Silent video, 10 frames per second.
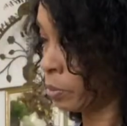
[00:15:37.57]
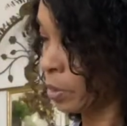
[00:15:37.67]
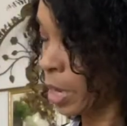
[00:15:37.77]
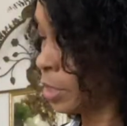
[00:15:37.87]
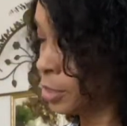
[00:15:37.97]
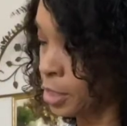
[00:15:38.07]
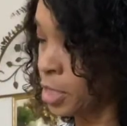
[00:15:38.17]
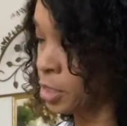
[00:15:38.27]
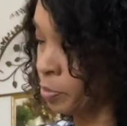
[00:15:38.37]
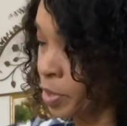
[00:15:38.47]
And it's
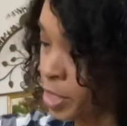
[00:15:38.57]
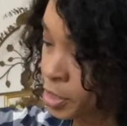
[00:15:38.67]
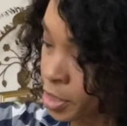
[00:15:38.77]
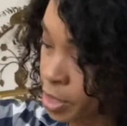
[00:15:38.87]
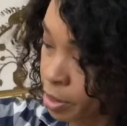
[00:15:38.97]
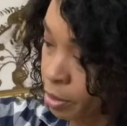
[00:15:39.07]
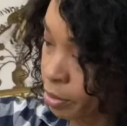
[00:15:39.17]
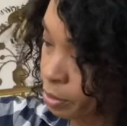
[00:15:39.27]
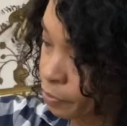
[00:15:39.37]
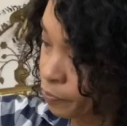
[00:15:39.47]
easy peasy,
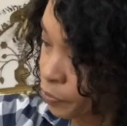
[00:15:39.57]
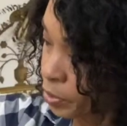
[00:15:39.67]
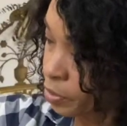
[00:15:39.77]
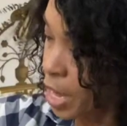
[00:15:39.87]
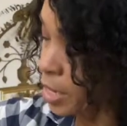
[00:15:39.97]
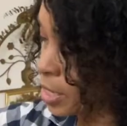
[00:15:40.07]
that